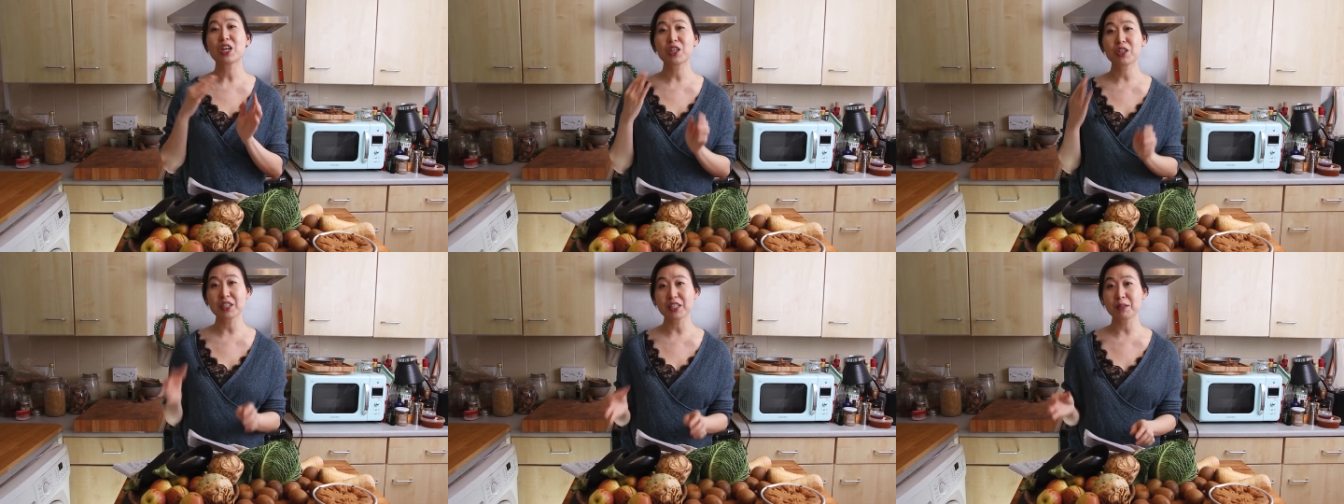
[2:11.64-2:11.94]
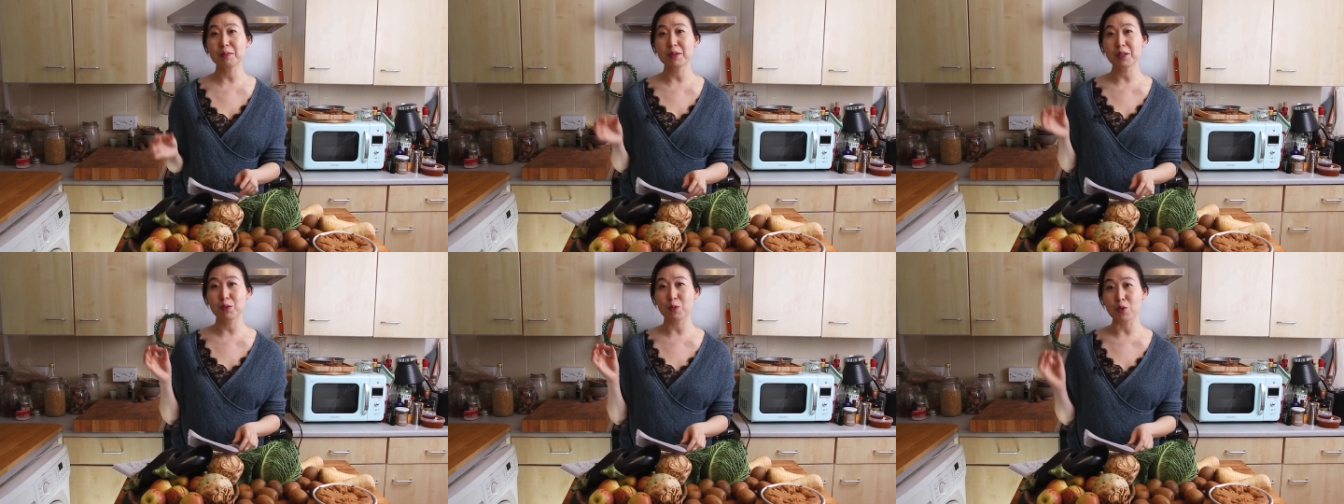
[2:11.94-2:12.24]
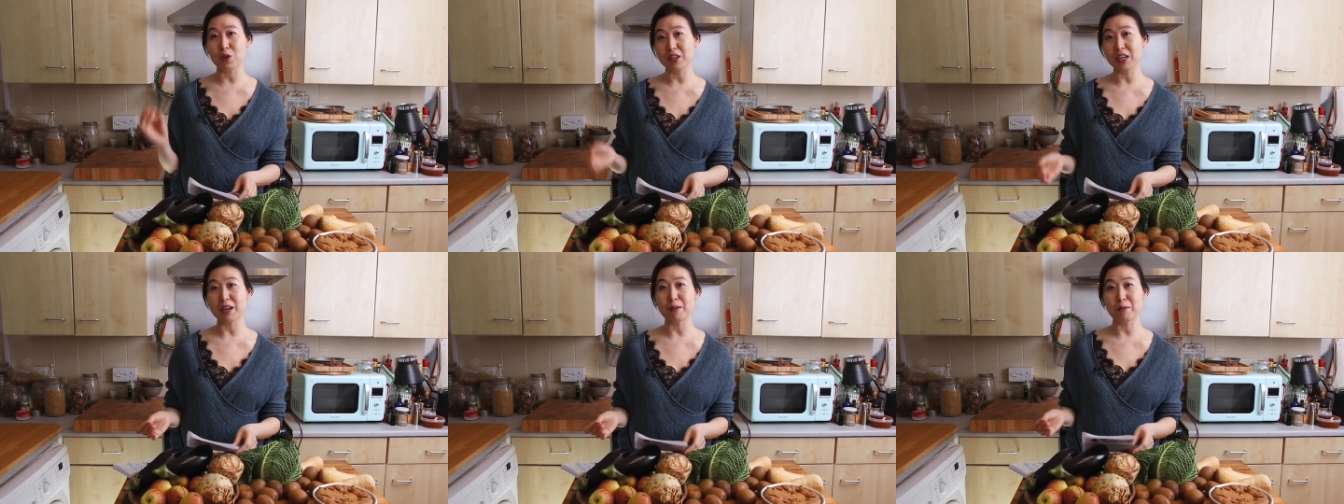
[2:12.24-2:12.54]
Christmas
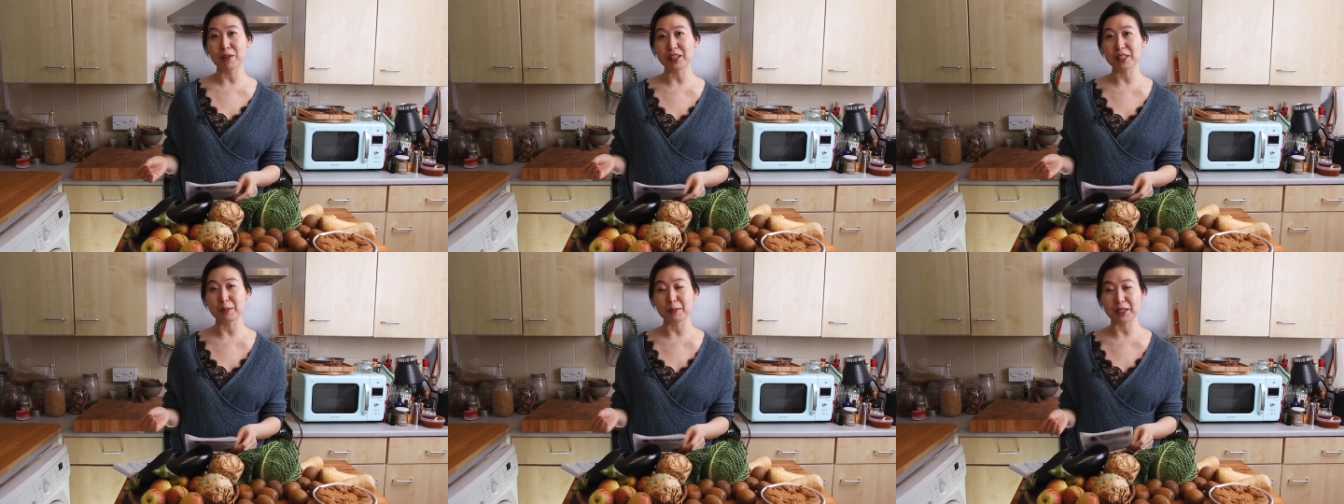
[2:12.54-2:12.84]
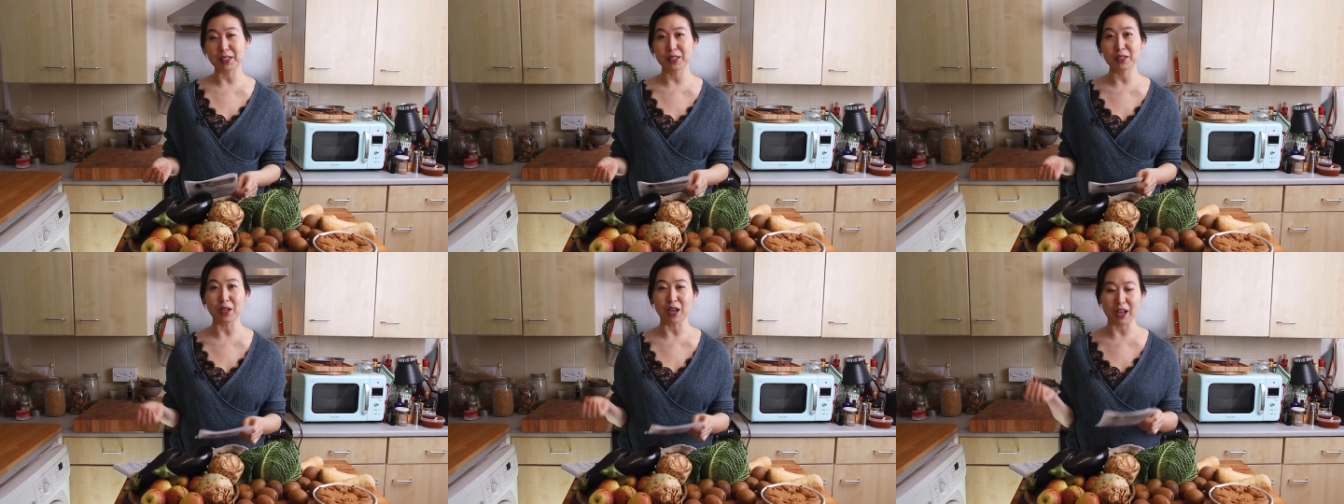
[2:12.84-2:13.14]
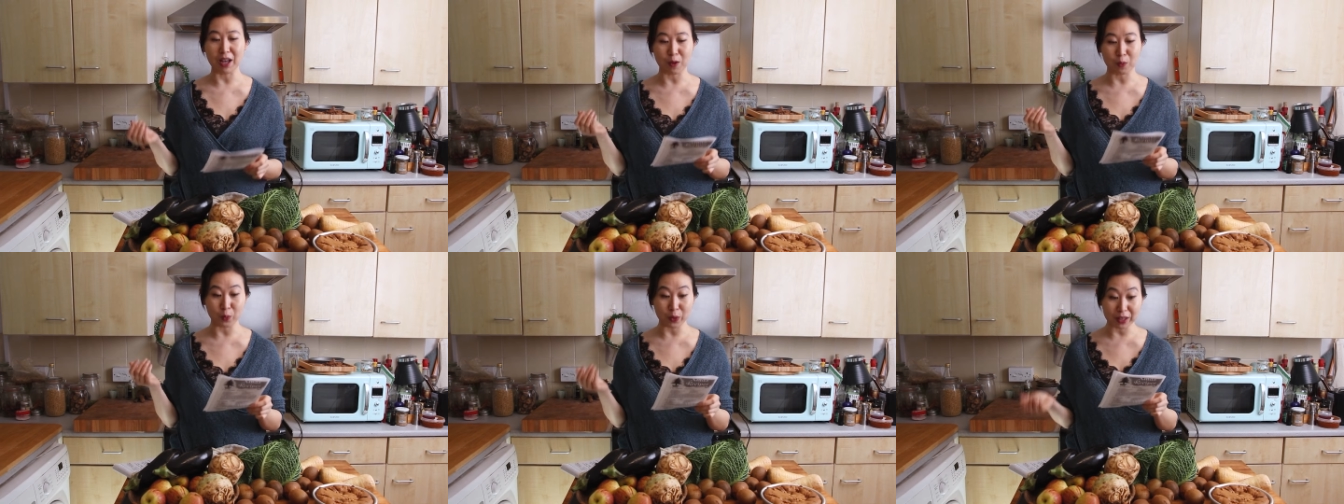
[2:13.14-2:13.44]
wartime recipes
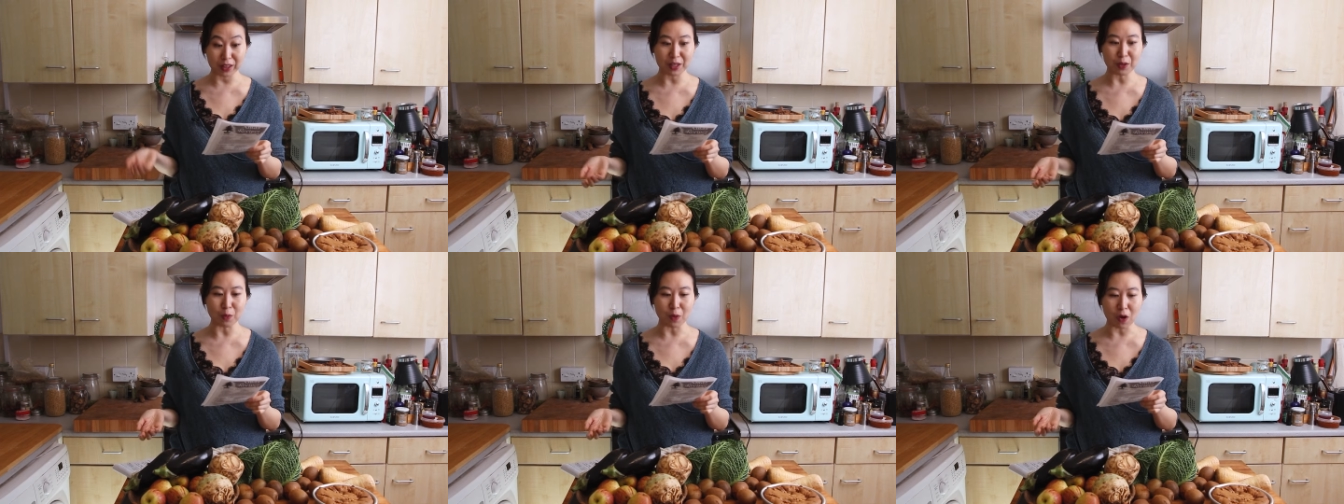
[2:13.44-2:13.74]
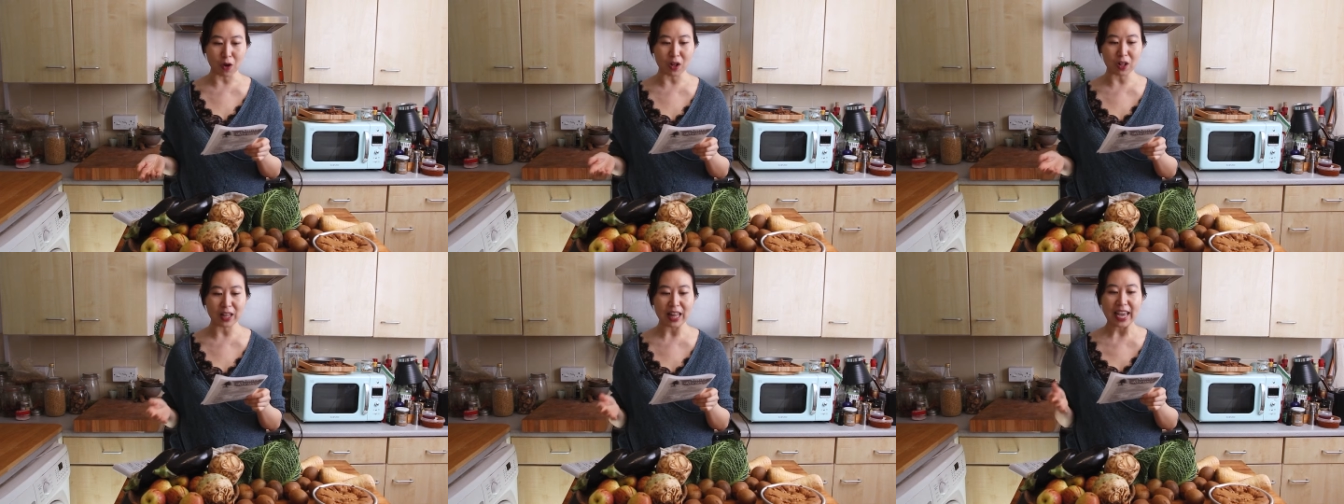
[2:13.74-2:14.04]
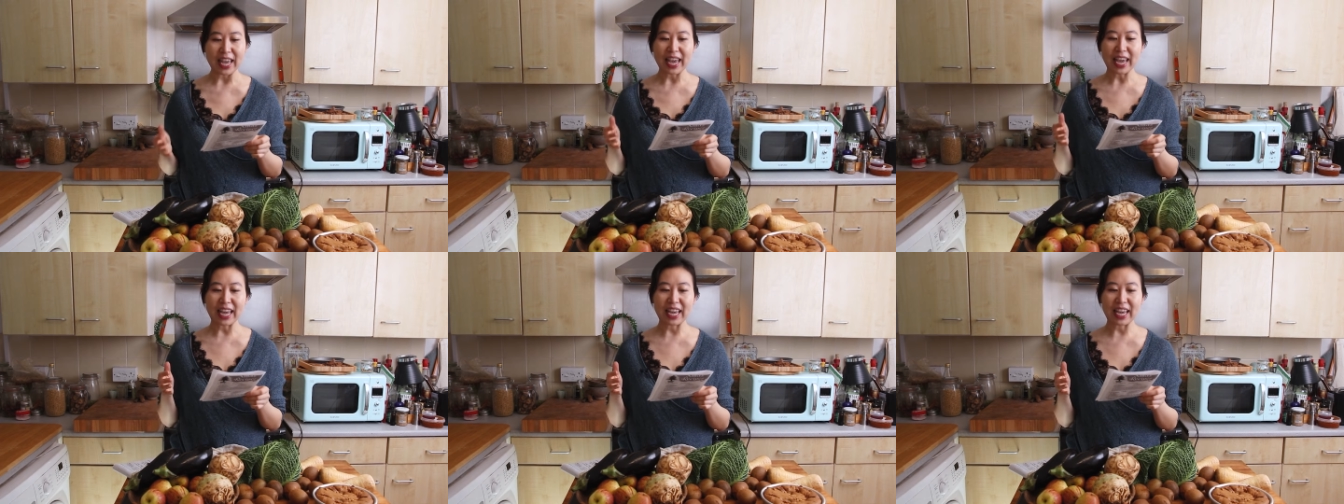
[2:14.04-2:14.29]
uh, with you all.